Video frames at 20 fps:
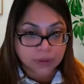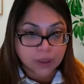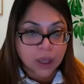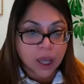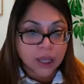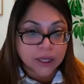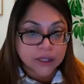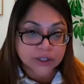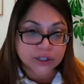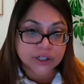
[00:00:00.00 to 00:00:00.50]

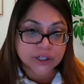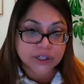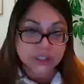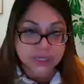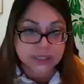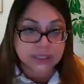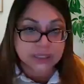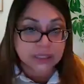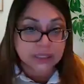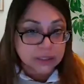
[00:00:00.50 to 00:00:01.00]

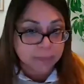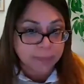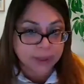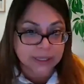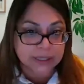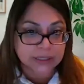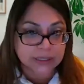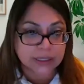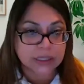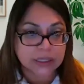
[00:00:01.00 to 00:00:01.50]
Understanding the
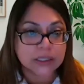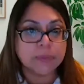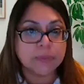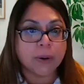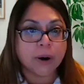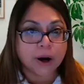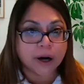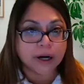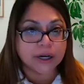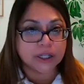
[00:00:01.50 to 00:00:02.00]
Basics
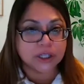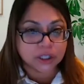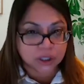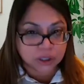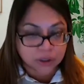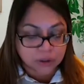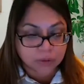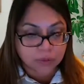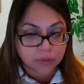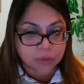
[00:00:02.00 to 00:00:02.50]
Part
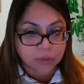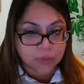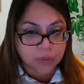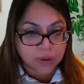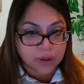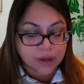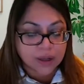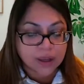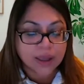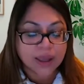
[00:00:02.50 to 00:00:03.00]
2,
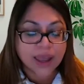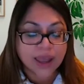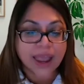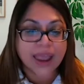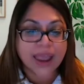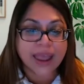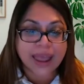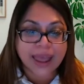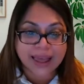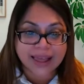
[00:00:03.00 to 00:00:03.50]

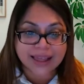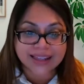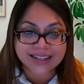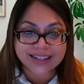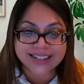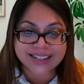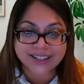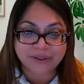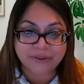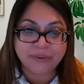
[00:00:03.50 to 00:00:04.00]

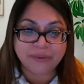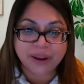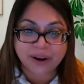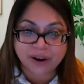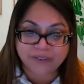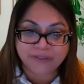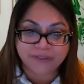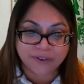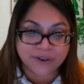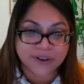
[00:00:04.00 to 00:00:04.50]
and we are
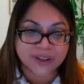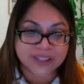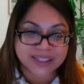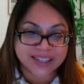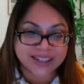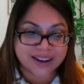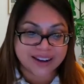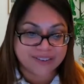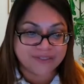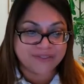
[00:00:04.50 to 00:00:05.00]
focusing
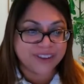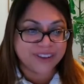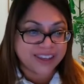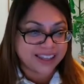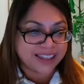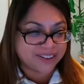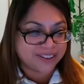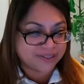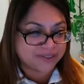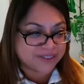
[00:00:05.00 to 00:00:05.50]
on
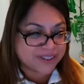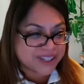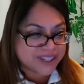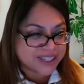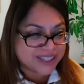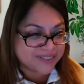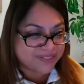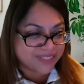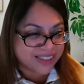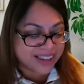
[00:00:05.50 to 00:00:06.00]
VA loans.
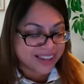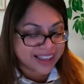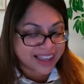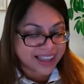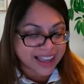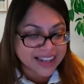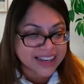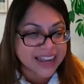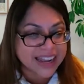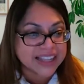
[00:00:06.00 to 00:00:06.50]
I
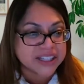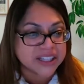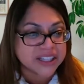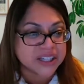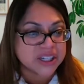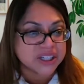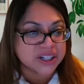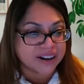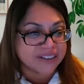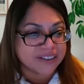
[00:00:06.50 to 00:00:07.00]
like to
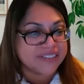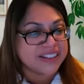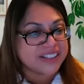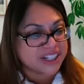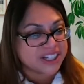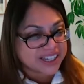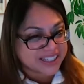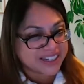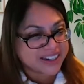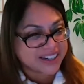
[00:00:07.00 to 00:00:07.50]
start with
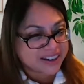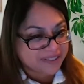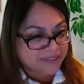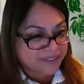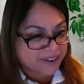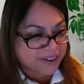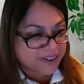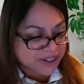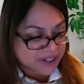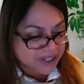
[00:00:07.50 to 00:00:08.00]
Jessica
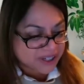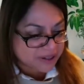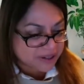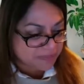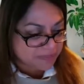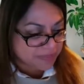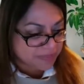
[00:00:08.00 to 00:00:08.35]
first.